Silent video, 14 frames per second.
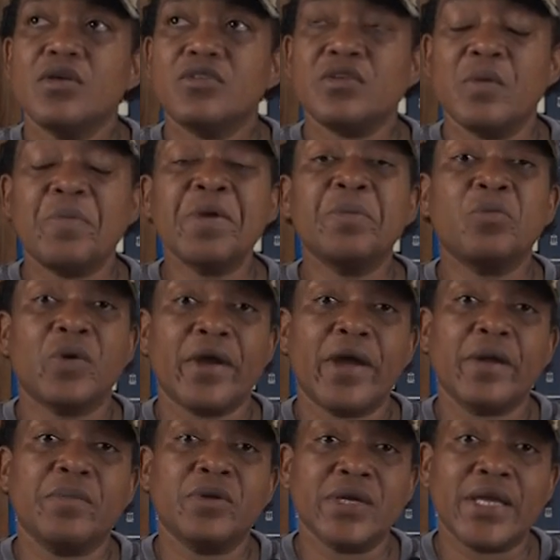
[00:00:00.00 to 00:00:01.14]
some people were
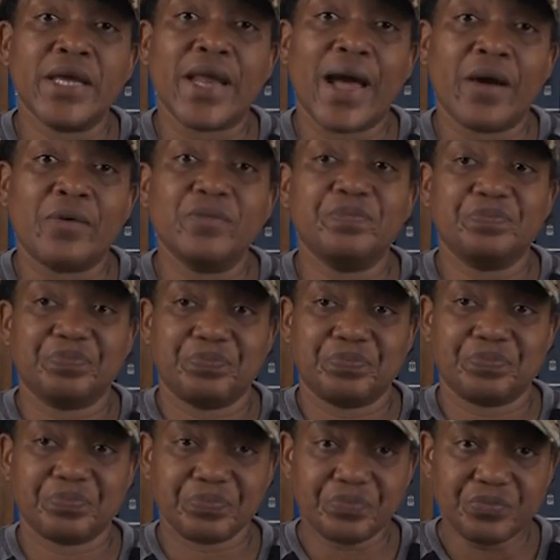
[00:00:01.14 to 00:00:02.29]
able to get out.
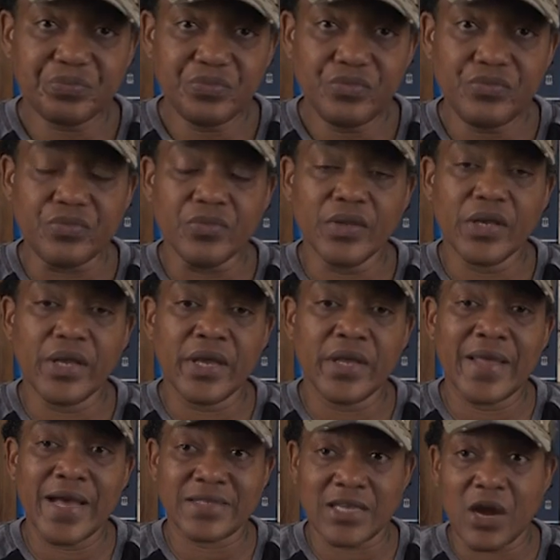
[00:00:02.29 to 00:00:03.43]

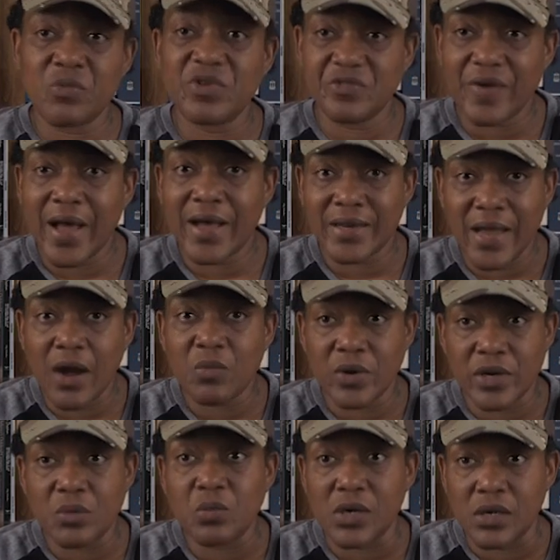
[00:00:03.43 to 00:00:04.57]
And that's how we found out
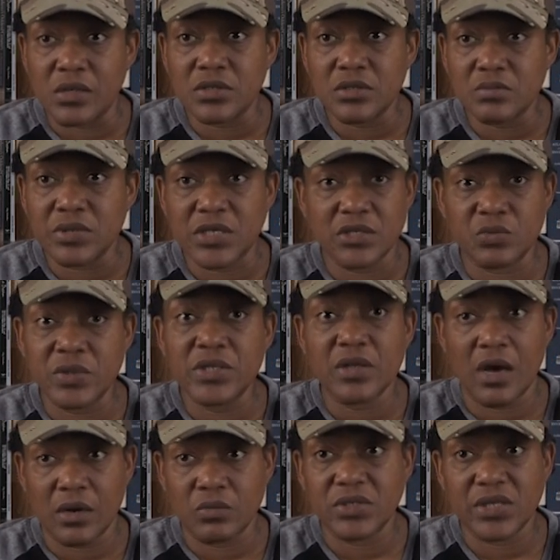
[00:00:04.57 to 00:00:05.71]
what it was, because we
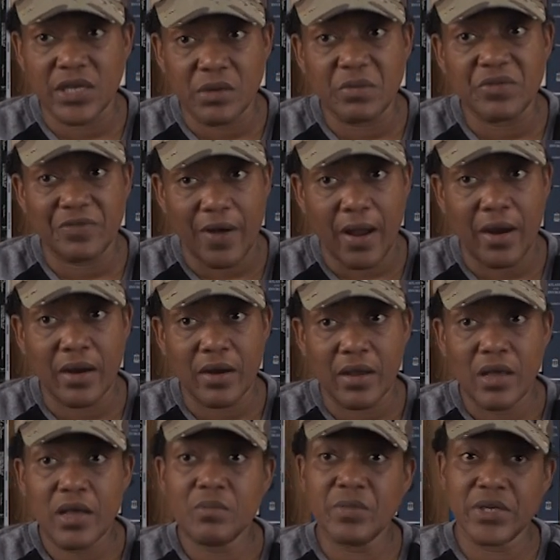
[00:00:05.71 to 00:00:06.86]
thought it was enemy fire.
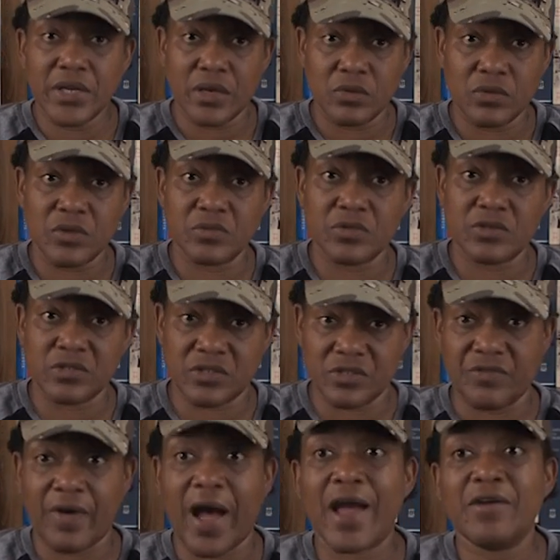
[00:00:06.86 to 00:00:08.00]
But then the
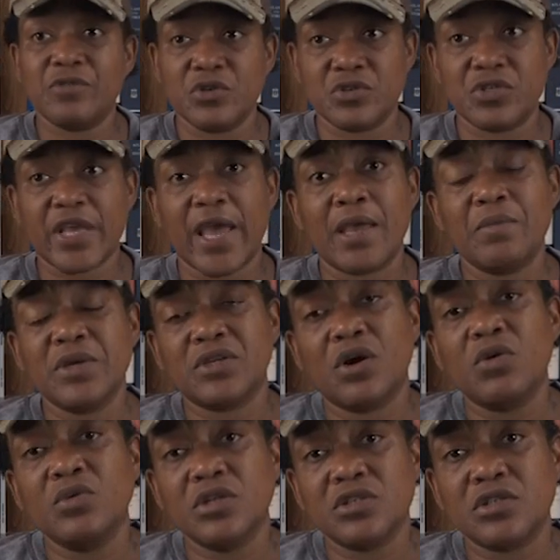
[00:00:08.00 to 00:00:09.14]
survivors came and
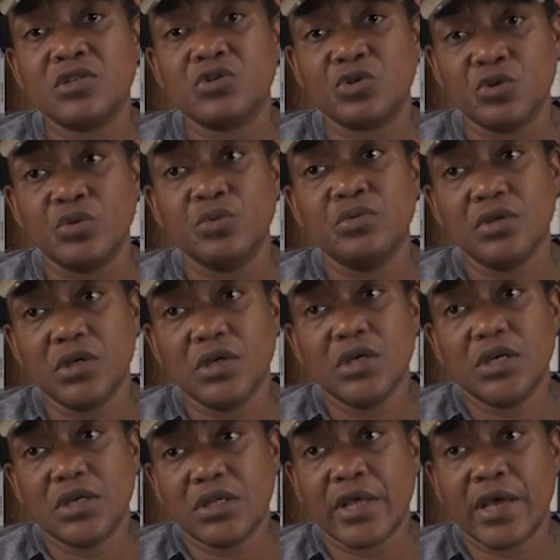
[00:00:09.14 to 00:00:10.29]
told us the truth,
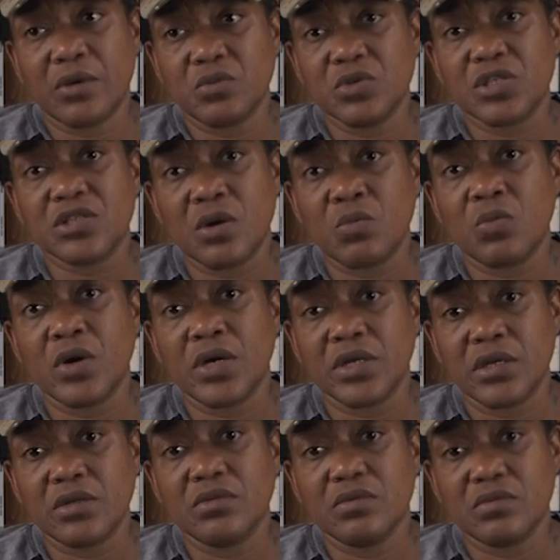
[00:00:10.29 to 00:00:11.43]
that it was
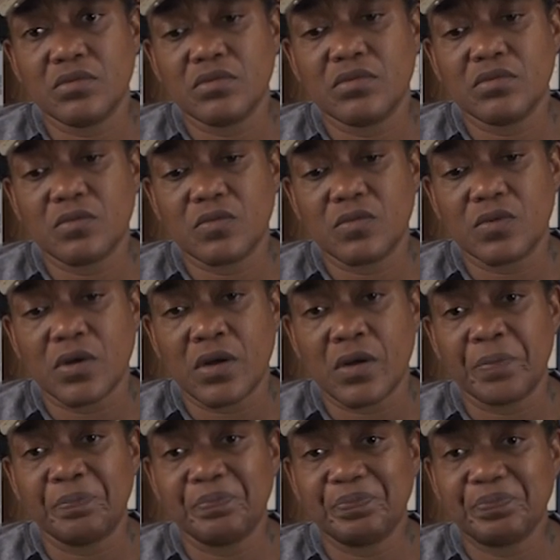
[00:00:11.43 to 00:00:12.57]
someone,
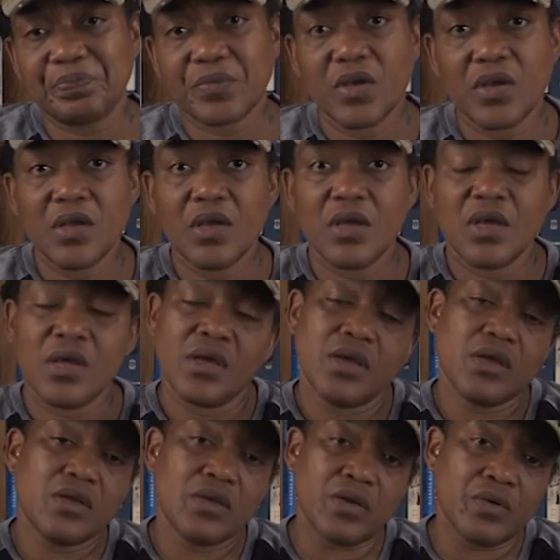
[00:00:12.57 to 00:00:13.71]
you
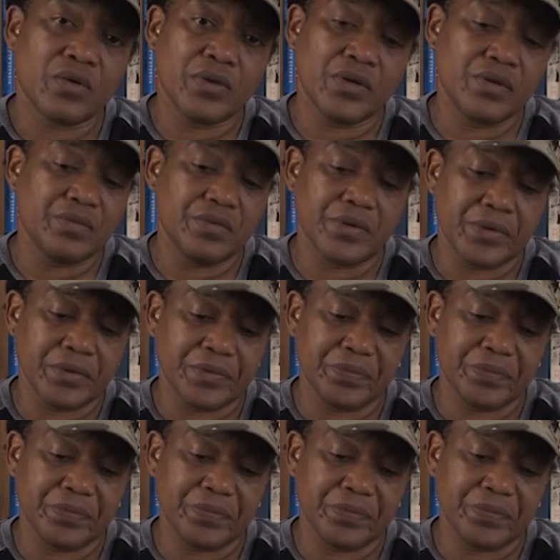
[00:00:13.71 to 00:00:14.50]
know, he